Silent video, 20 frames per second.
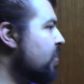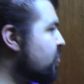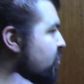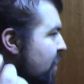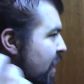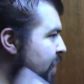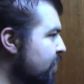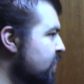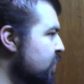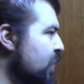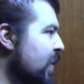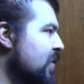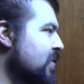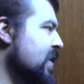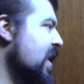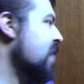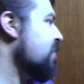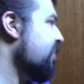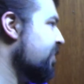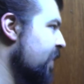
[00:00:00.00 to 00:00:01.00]
Jams wears
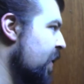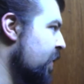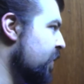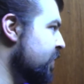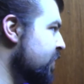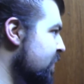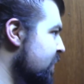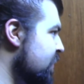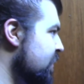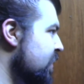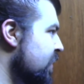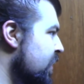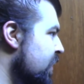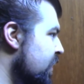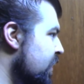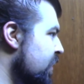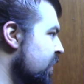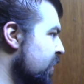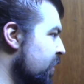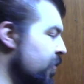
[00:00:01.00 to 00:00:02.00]
headphones.
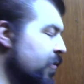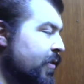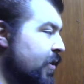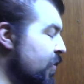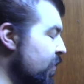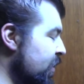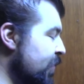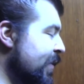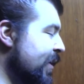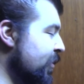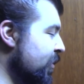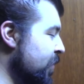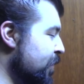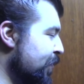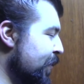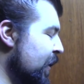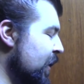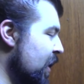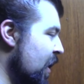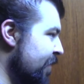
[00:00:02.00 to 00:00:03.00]
You're the only one who could
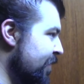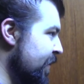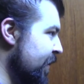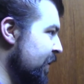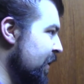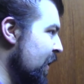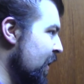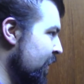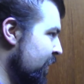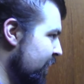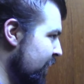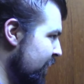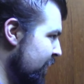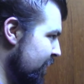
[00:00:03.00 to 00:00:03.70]
pull off the look.